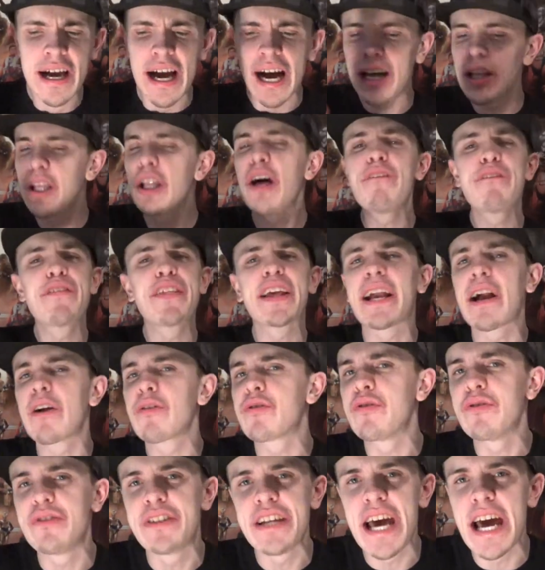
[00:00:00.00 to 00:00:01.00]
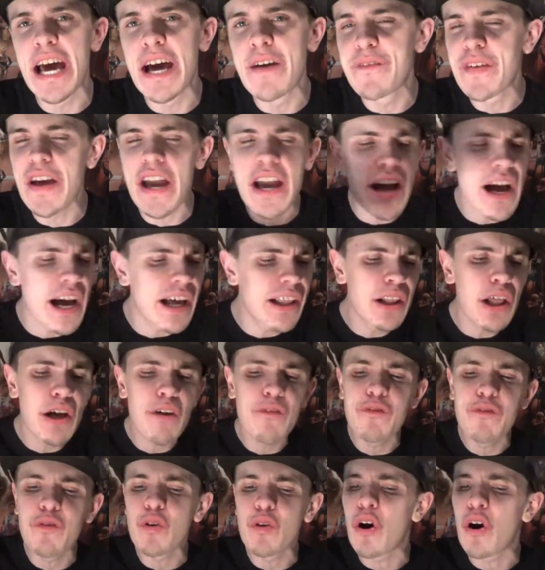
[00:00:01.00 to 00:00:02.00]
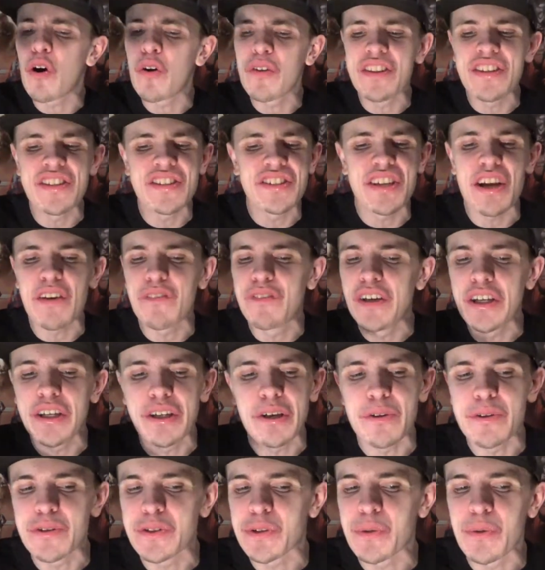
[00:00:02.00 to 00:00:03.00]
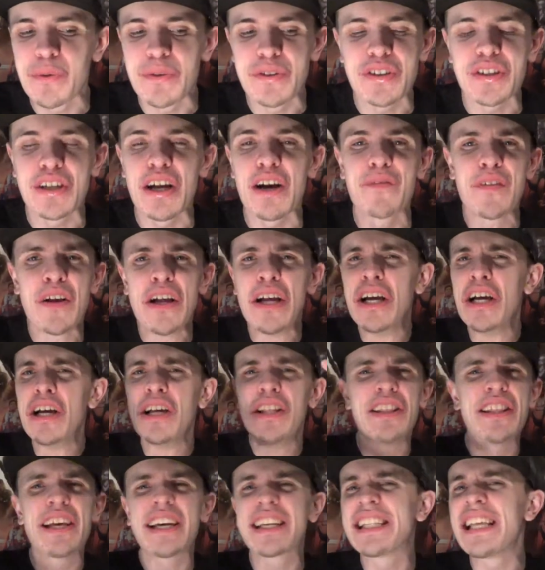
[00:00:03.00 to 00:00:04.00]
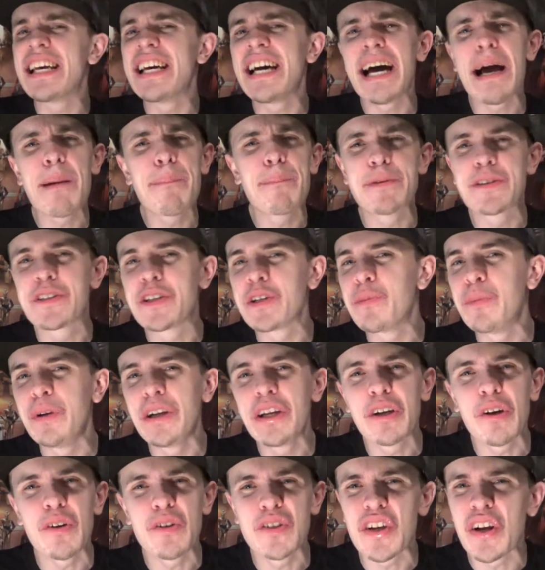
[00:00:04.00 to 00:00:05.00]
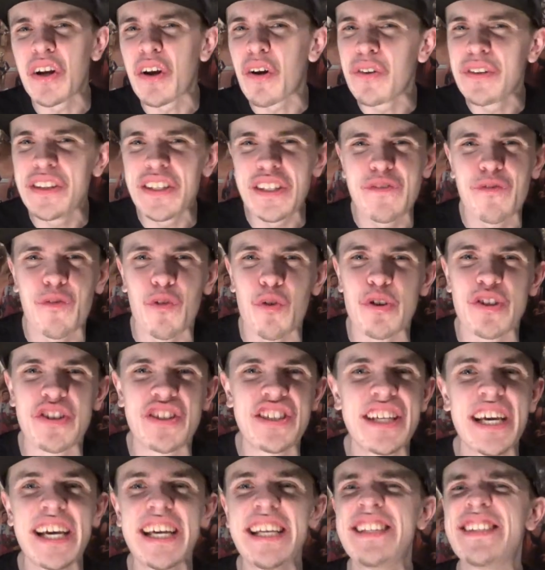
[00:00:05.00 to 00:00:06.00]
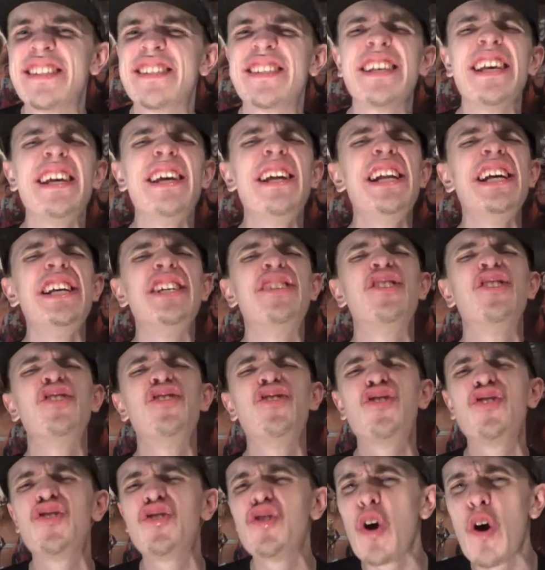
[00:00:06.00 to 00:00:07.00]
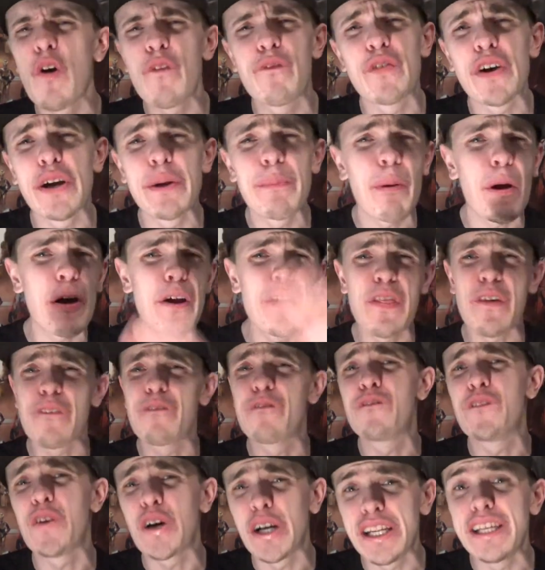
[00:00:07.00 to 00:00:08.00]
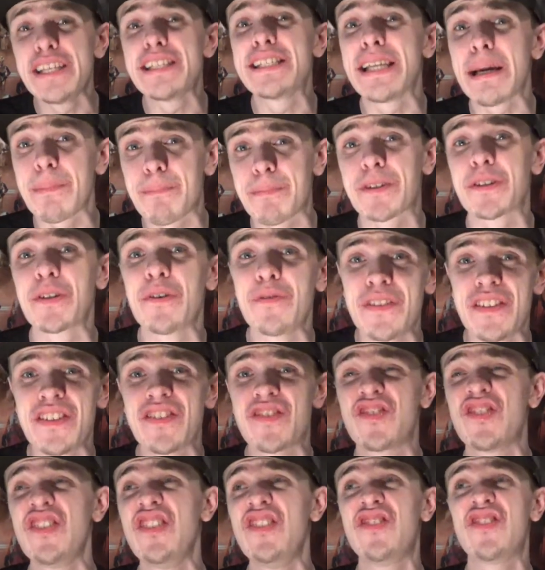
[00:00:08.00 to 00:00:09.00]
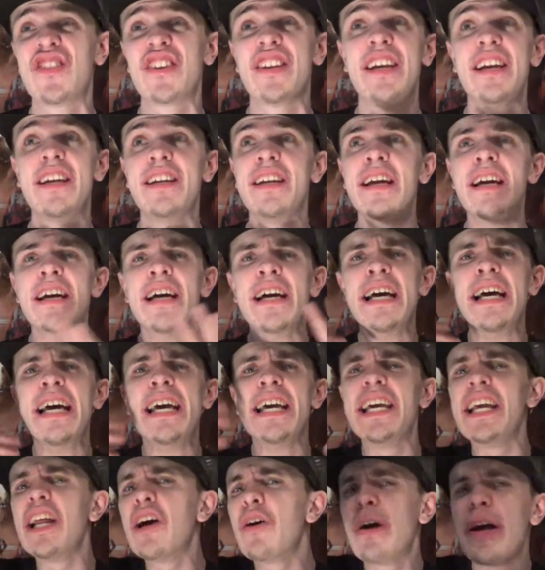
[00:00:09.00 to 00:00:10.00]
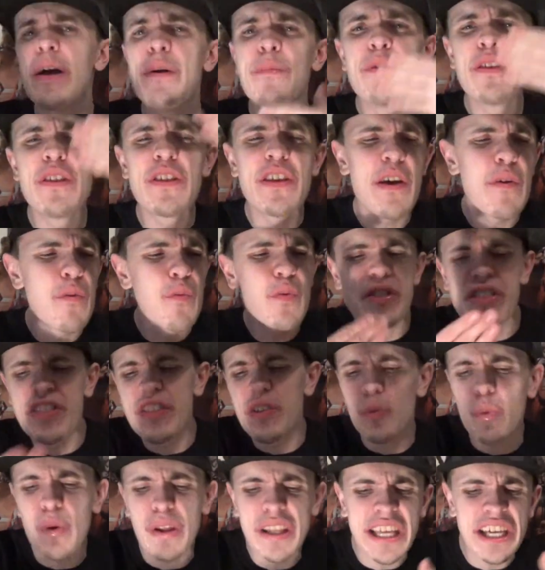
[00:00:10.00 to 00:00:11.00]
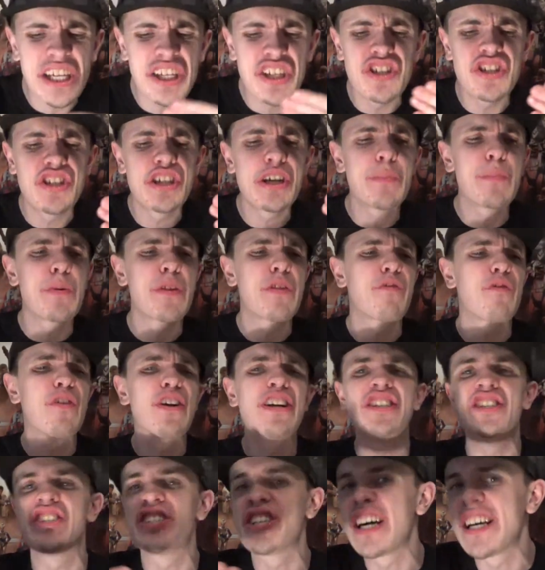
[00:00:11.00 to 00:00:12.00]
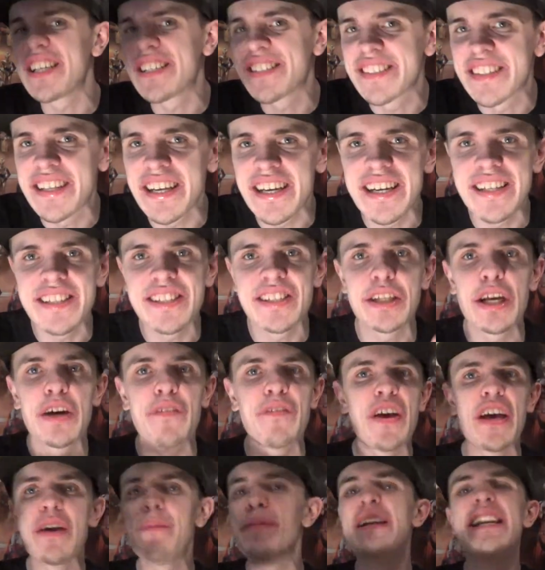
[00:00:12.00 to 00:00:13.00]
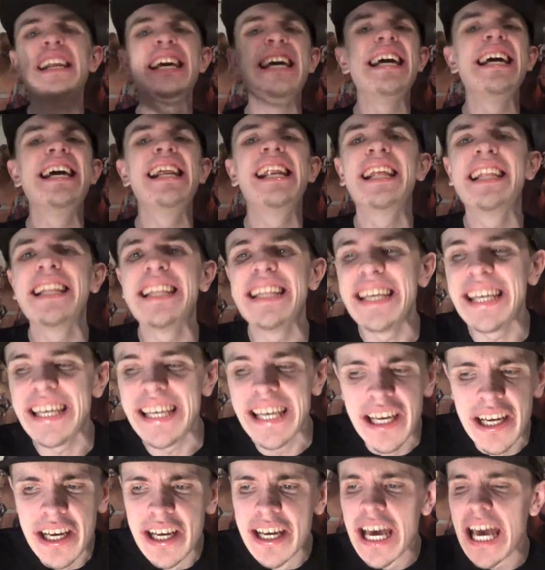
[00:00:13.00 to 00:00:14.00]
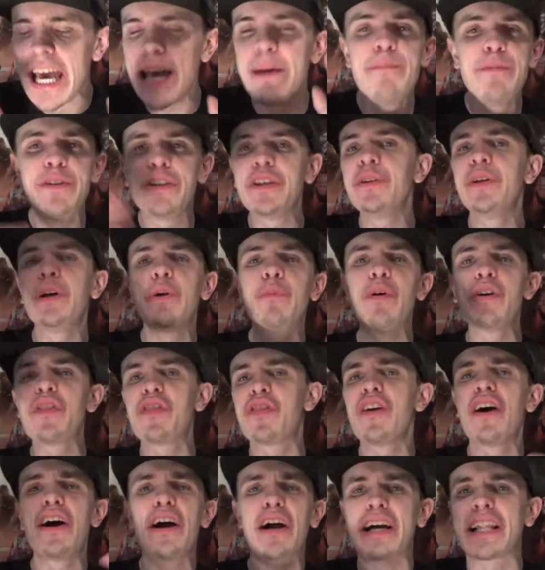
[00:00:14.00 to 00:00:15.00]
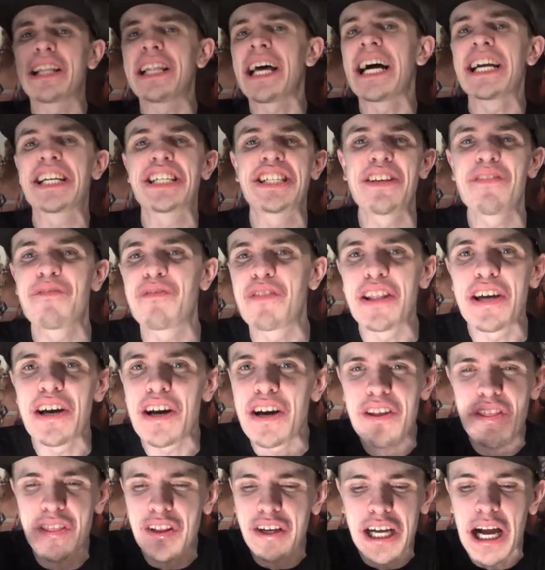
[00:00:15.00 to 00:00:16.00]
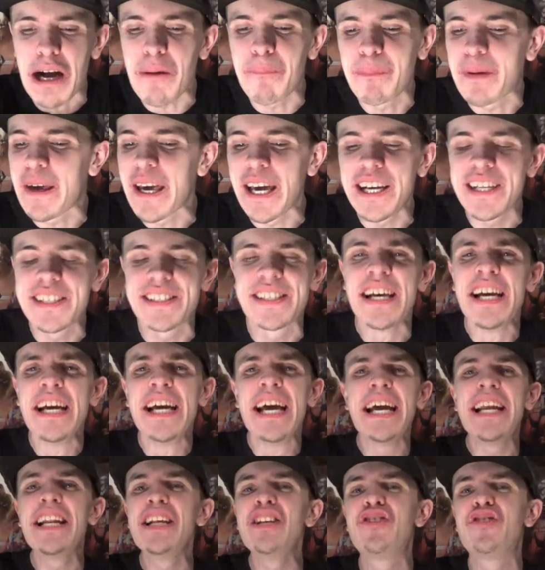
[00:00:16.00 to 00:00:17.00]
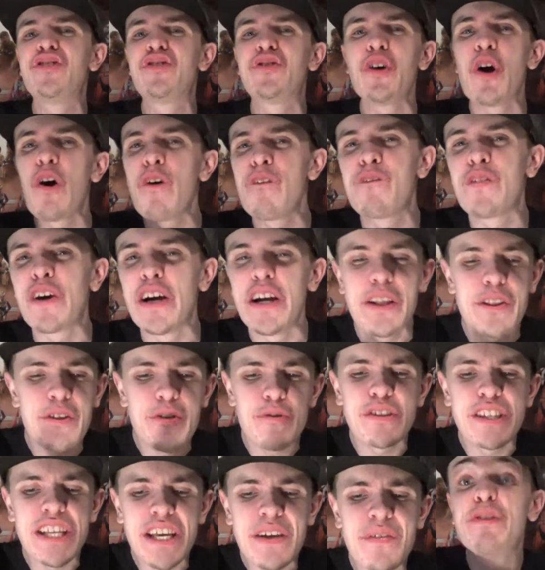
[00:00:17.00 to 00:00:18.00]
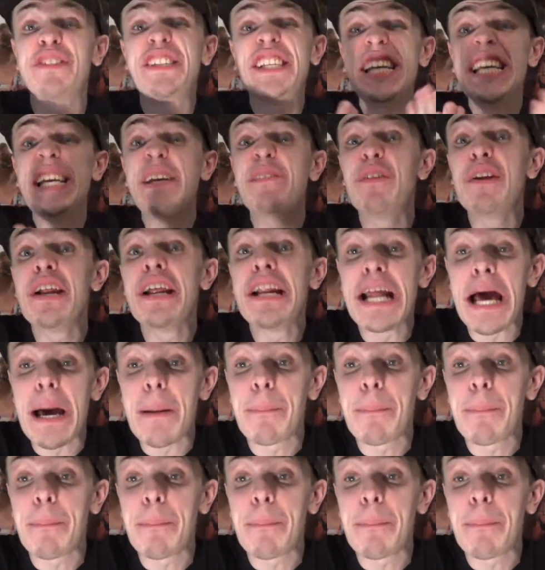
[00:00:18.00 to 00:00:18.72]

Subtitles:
I love the character Dev, and I love all the stuff he goes through and stuff. Like, the episode when he goes on all these first dates, it is so funny, probably the funniest episode of this season, and, you know, him with the relationship with Francesca and stuff, him in Italy, him dealing with the clash of the cupcakes, it is so funny. There's even an